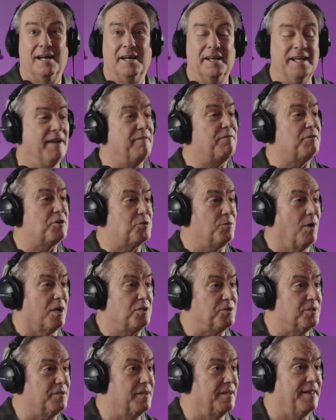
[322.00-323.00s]

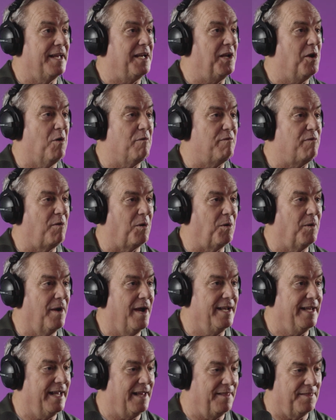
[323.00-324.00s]
infrastructure that they go for,
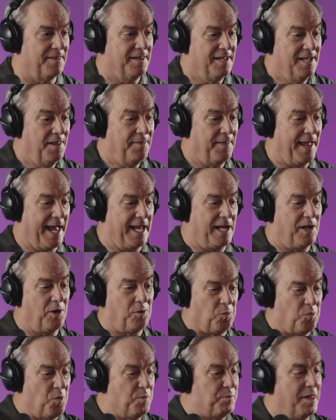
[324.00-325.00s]
right? And they
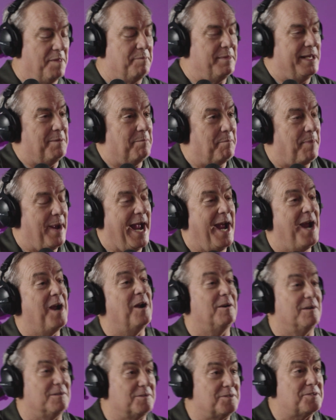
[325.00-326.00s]
group them in
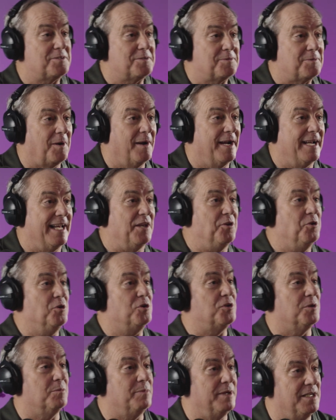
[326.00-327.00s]
pairs, right? And you
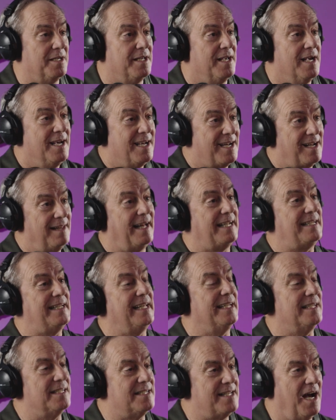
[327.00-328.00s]
should be
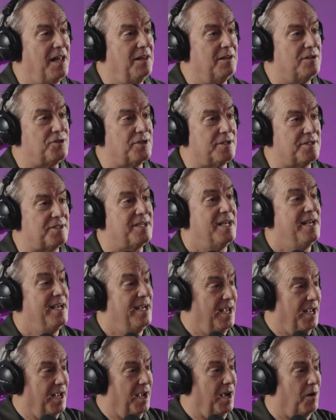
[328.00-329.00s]
collecting intelligence
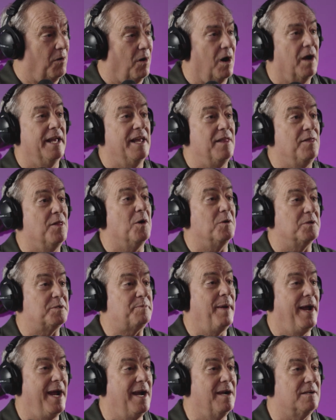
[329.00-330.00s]
in those
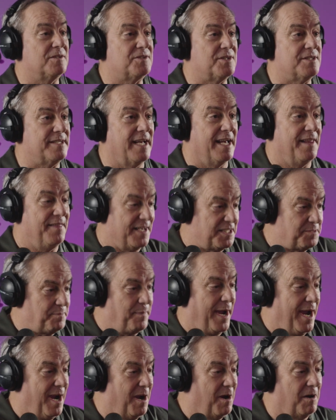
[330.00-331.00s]
pairs to say this
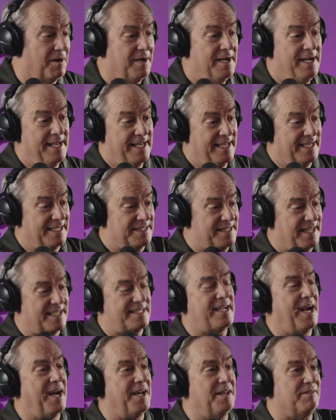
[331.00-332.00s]
pair is this
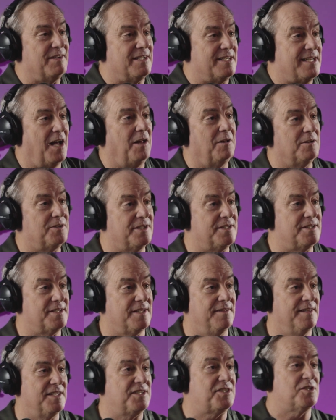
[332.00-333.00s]
kind of intelligence
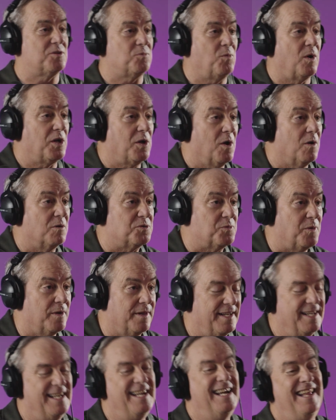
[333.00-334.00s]
and this is what goes with
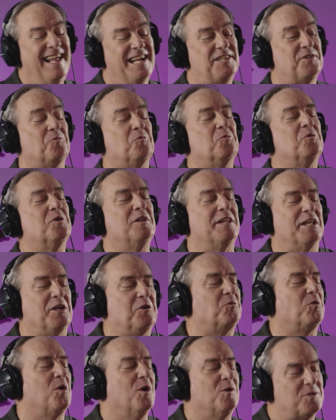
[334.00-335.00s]
it. That's a really
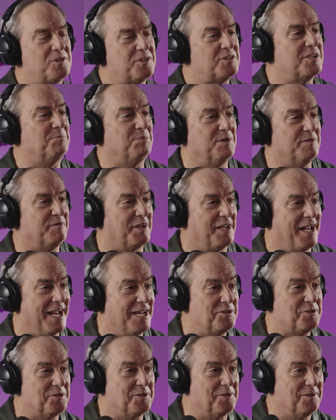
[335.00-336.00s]
gross
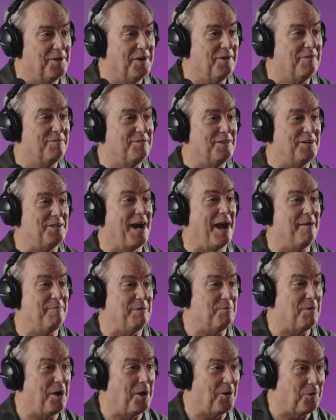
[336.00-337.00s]
simplification of the
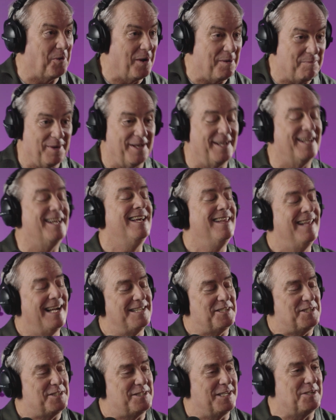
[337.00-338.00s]
diamond model, right? But
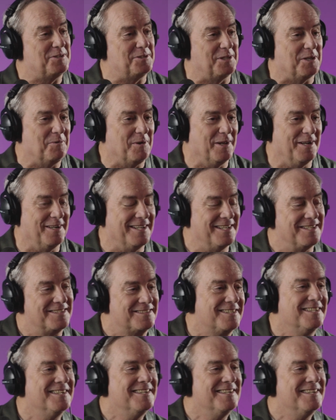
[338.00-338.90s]
that's essentially what it is.